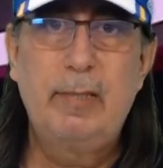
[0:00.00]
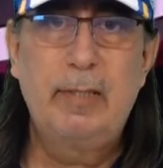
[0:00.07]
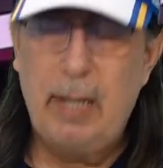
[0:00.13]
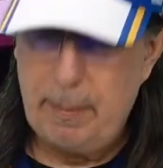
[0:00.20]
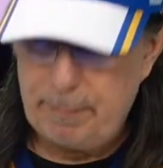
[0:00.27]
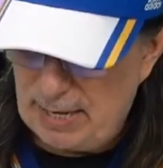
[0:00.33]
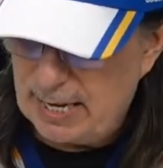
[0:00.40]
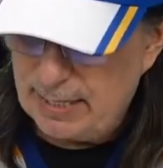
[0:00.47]

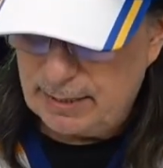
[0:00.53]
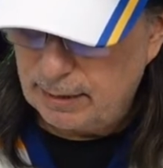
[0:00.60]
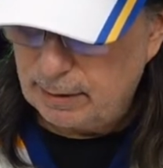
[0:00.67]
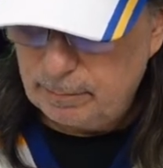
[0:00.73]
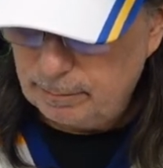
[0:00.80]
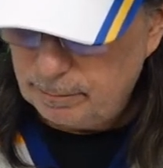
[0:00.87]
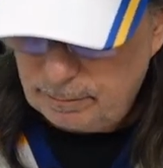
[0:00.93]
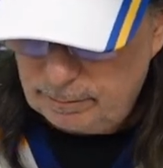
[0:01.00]
I'm guessing.
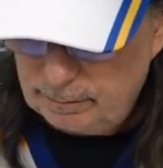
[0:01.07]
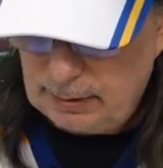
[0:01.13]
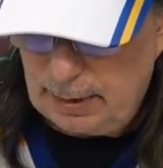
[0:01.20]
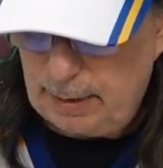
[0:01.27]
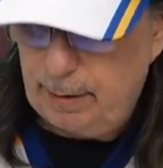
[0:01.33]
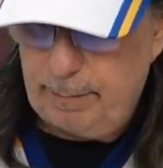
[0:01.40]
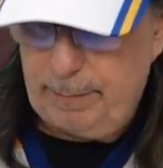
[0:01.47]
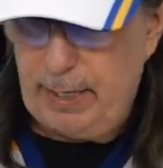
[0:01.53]

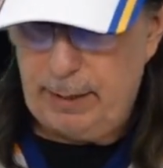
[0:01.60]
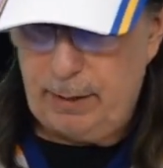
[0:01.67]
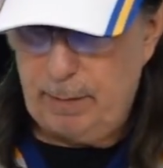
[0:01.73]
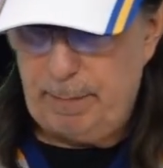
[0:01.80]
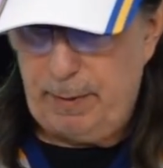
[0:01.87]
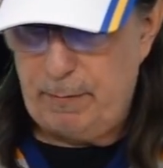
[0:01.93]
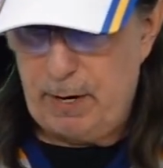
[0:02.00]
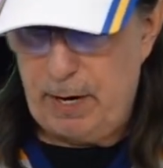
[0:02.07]
I
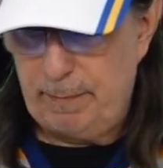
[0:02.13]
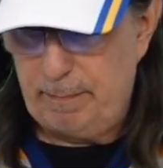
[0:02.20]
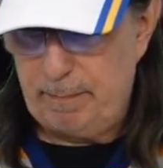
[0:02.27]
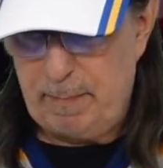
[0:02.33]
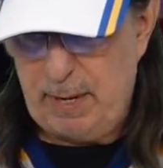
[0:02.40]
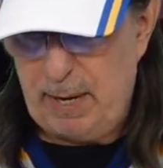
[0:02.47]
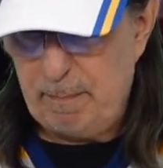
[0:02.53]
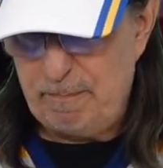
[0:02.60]
could be wrong,
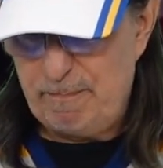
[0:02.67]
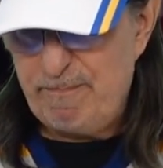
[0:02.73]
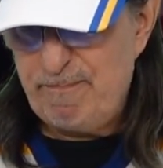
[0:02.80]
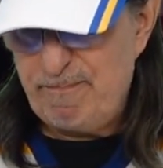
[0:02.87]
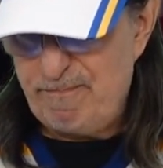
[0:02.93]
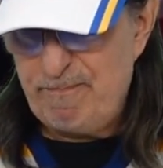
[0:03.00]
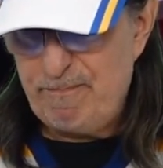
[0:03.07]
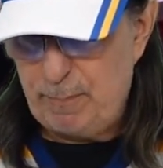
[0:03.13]
but I'm
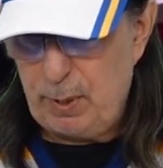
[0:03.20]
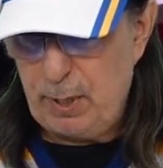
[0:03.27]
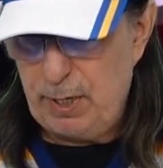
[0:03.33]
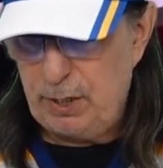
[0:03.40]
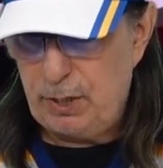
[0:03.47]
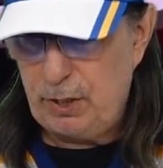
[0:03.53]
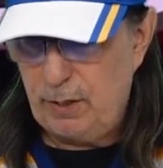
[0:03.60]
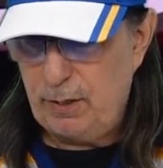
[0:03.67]
pretty
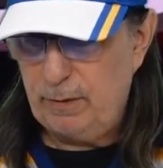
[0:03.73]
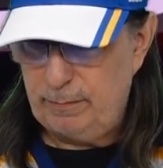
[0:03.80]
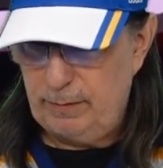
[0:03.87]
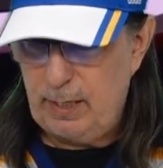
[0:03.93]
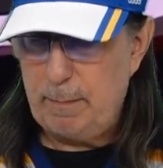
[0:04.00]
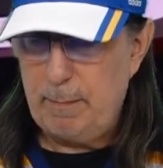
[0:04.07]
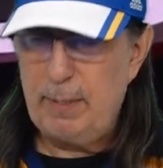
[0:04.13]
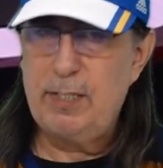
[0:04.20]
sure
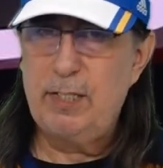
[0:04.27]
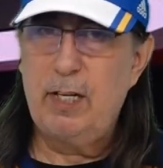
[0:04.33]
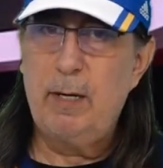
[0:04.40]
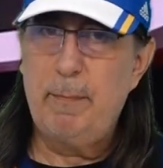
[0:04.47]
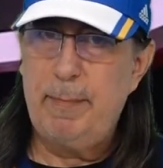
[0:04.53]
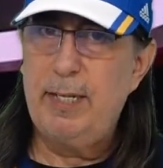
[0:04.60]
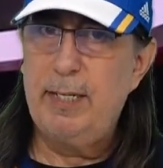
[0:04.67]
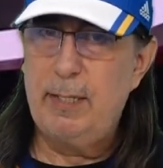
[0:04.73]
Dumba is going
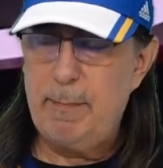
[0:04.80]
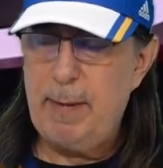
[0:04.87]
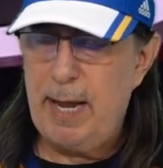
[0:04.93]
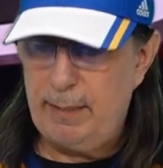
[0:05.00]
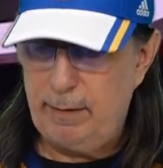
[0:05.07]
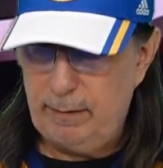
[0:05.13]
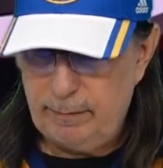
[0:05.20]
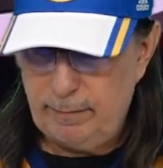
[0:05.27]
to be in
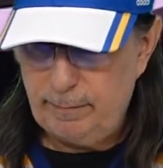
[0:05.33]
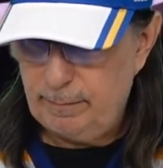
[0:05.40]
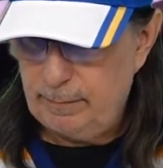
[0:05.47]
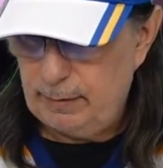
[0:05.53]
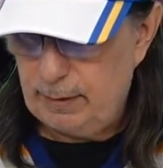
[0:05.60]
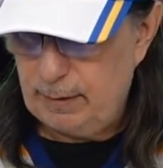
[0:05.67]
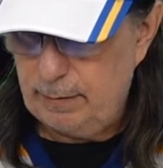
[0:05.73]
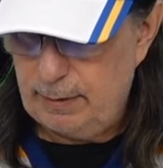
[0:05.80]
demand.
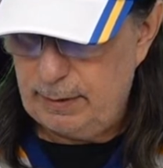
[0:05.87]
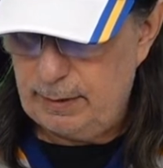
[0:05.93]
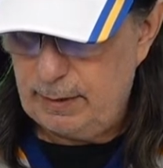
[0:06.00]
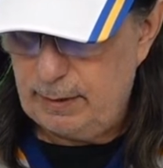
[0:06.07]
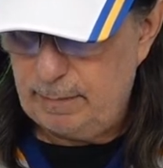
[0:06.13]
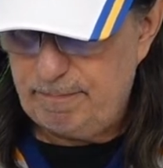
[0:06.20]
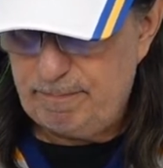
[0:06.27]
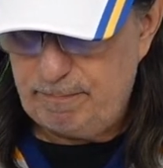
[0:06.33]
You know,
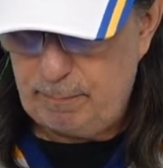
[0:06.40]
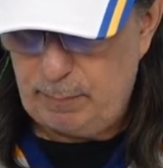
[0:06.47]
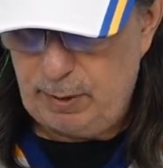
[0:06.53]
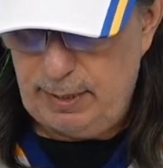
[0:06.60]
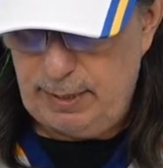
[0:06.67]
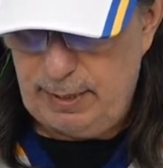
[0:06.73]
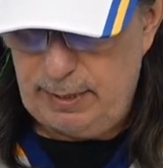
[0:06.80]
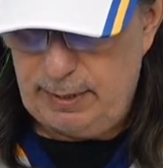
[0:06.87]
that's
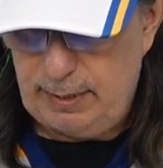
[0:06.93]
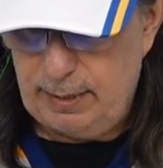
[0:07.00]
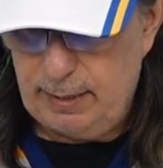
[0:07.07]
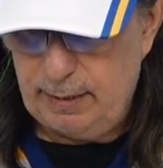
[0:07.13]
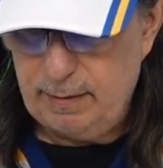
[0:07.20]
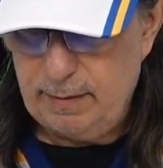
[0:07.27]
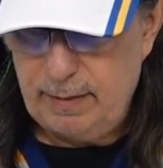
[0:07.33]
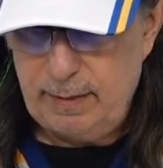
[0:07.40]
pretty easy to